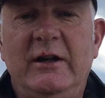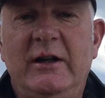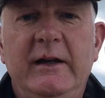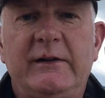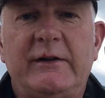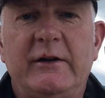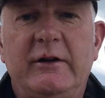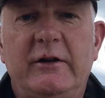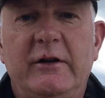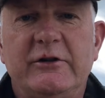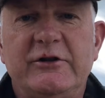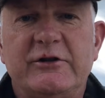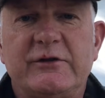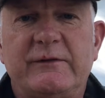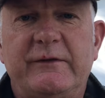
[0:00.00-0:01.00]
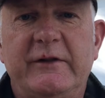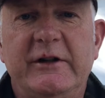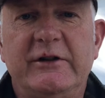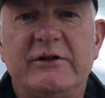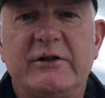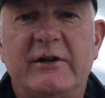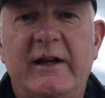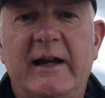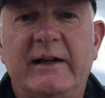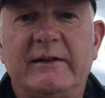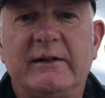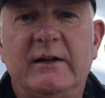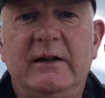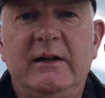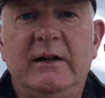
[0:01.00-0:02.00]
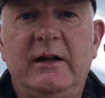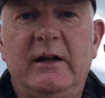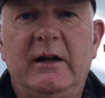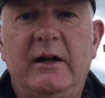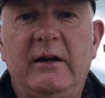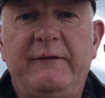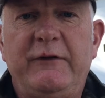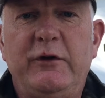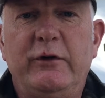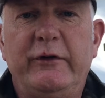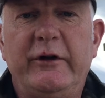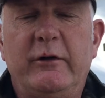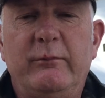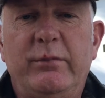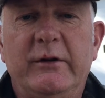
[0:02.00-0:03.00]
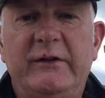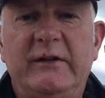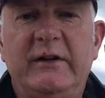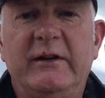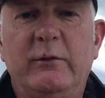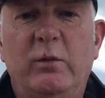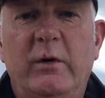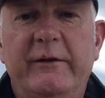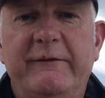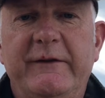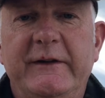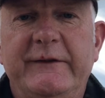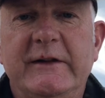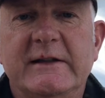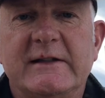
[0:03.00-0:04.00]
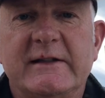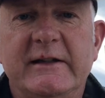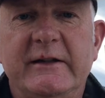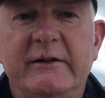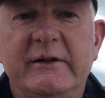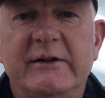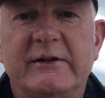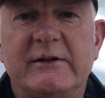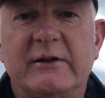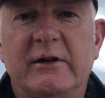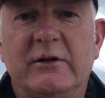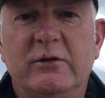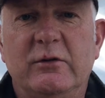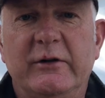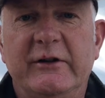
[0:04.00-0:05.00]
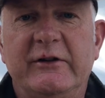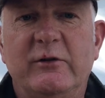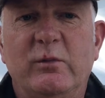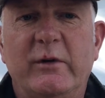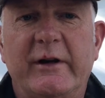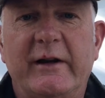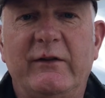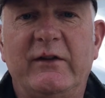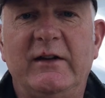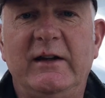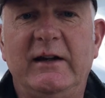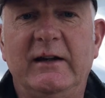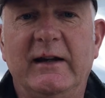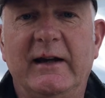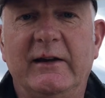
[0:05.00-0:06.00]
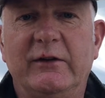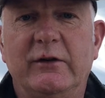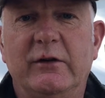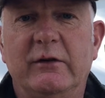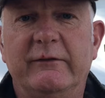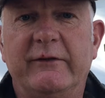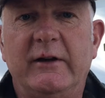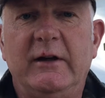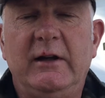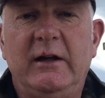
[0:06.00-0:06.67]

it's the largest fridge that uh, Furrion puts in the 150 series according to what I've seen as of